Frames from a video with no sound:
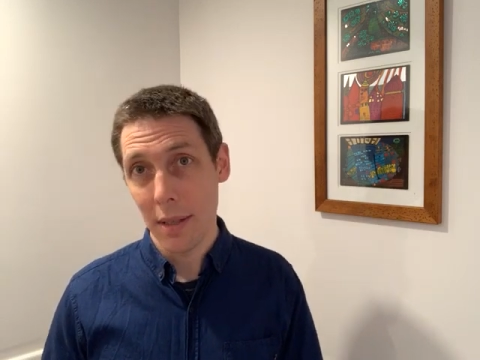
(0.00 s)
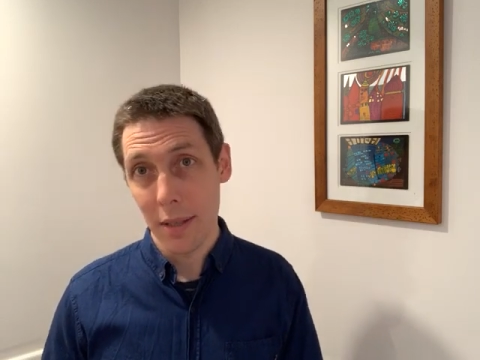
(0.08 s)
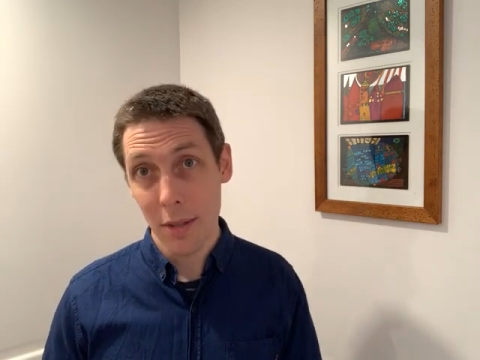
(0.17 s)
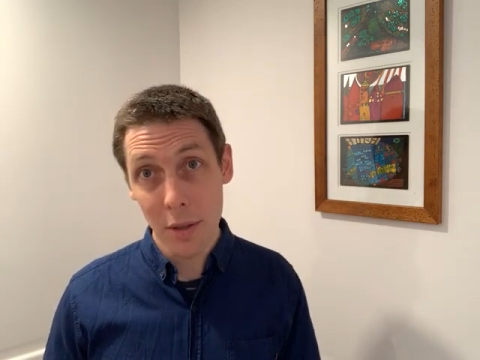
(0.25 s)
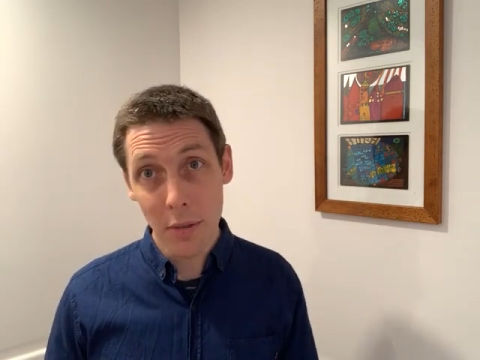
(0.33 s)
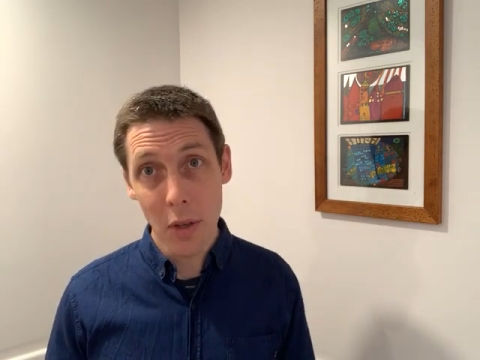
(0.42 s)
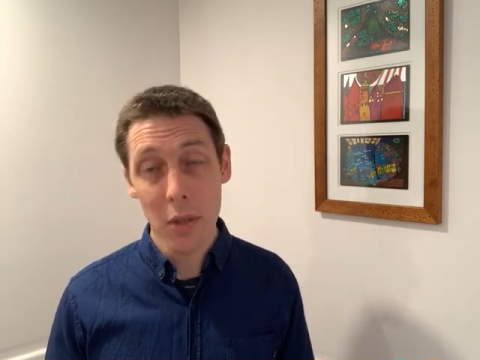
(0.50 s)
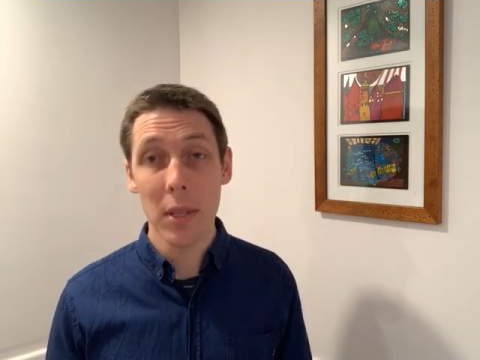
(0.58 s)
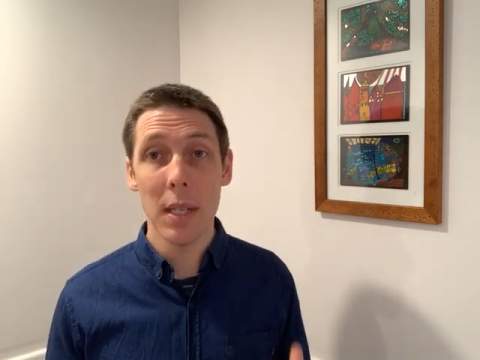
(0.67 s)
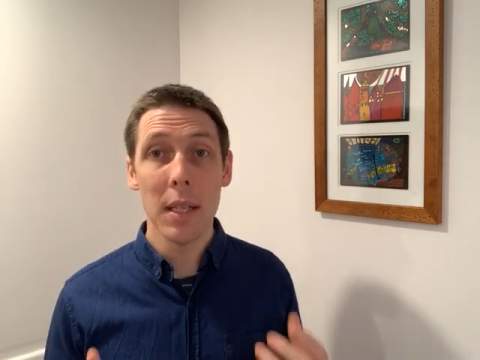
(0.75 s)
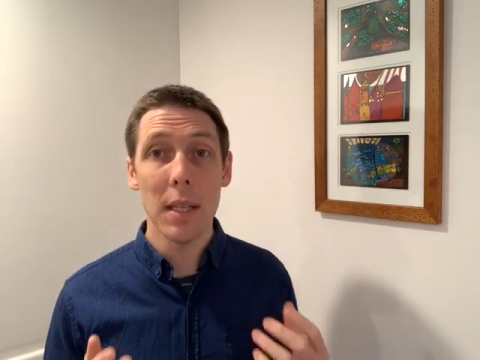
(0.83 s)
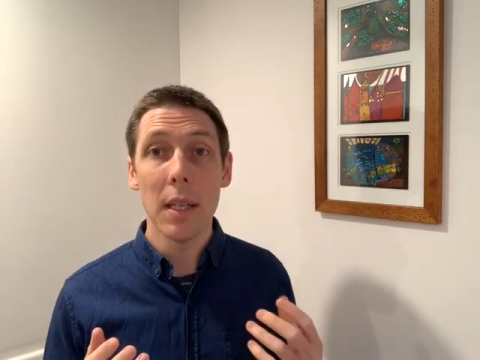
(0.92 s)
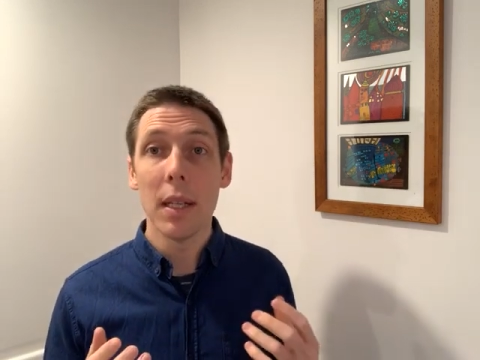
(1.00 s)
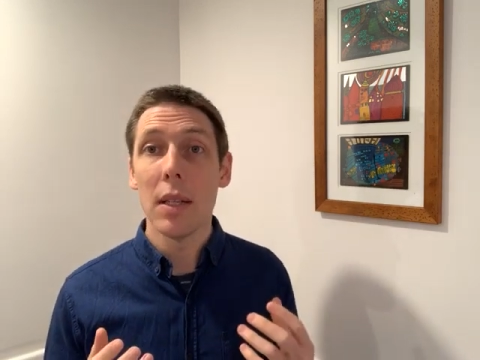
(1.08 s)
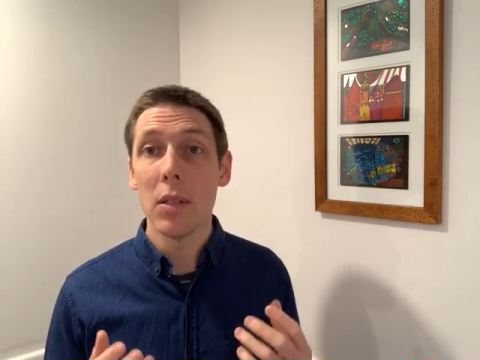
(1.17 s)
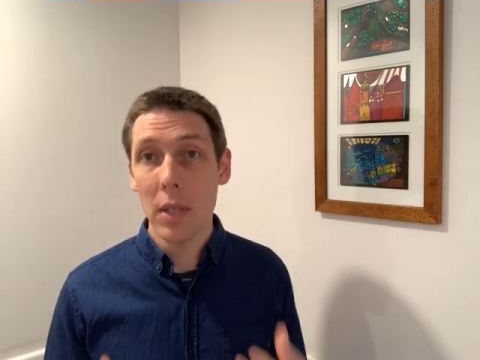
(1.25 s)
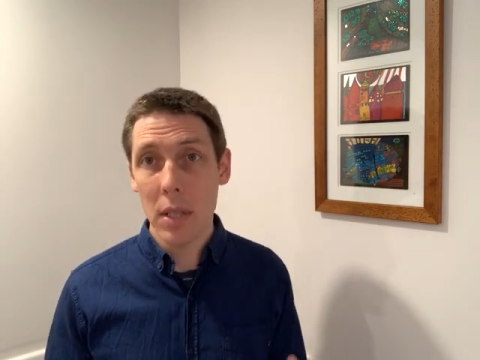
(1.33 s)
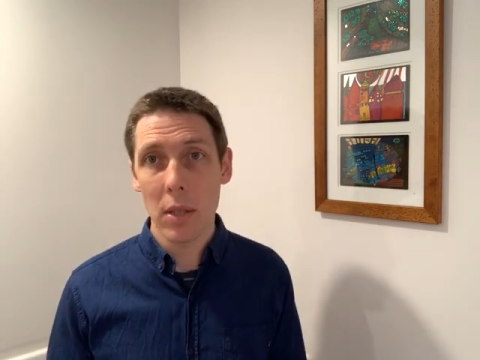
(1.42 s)
university
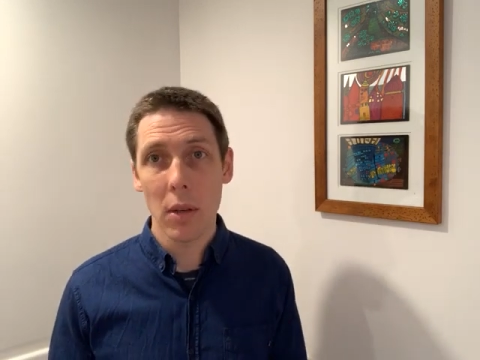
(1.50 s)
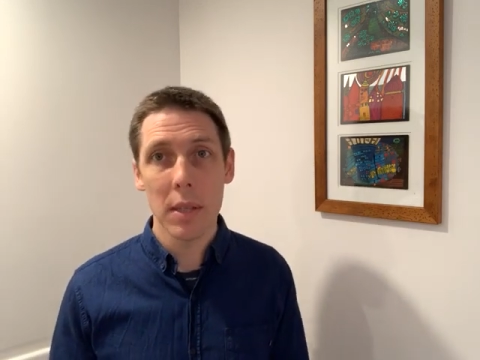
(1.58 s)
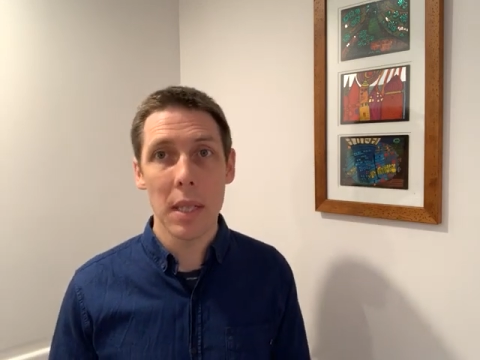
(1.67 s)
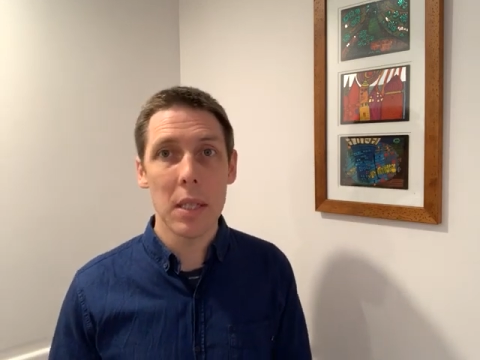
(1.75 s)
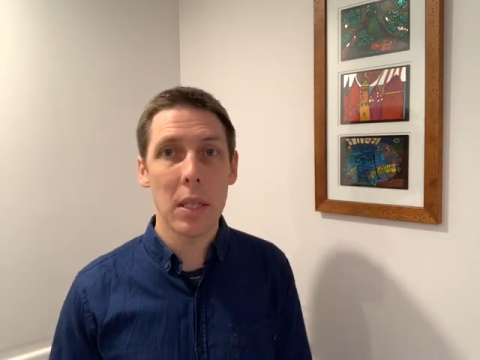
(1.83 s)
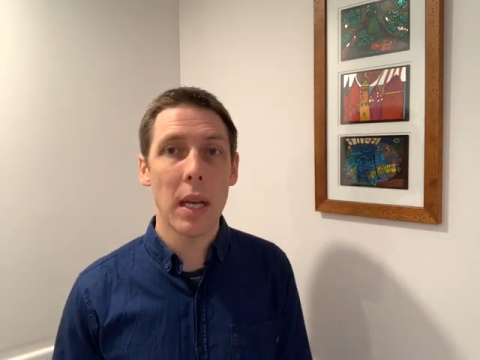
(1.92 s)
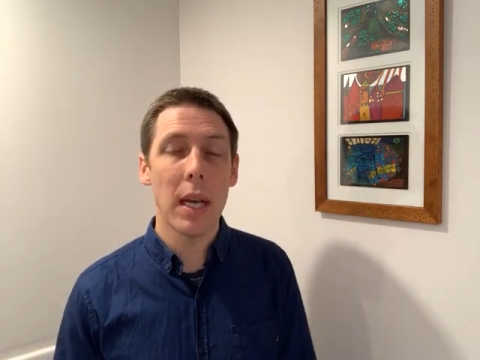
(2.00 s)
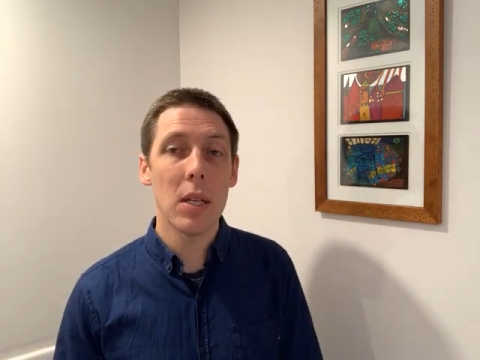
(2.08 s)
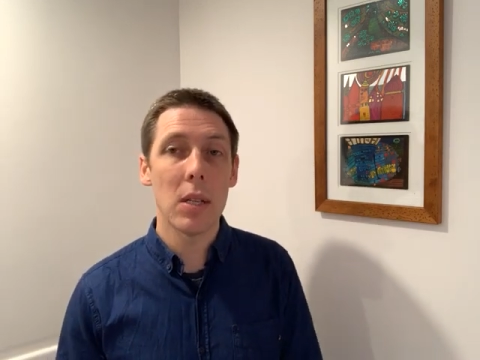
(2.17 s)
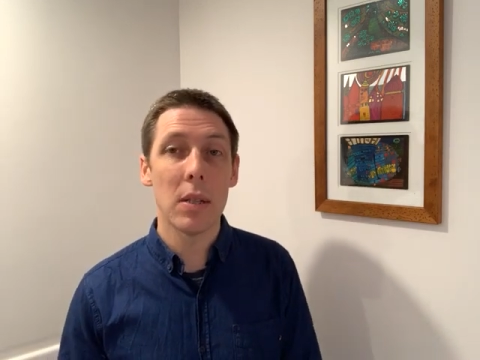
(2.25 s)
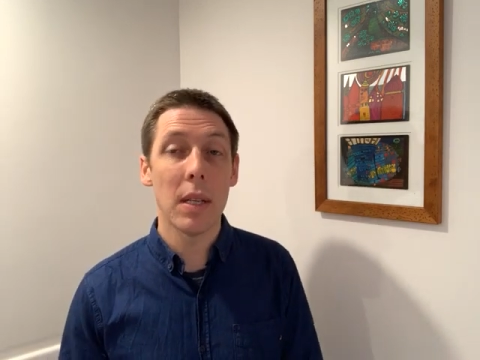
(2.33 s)
geoscience education.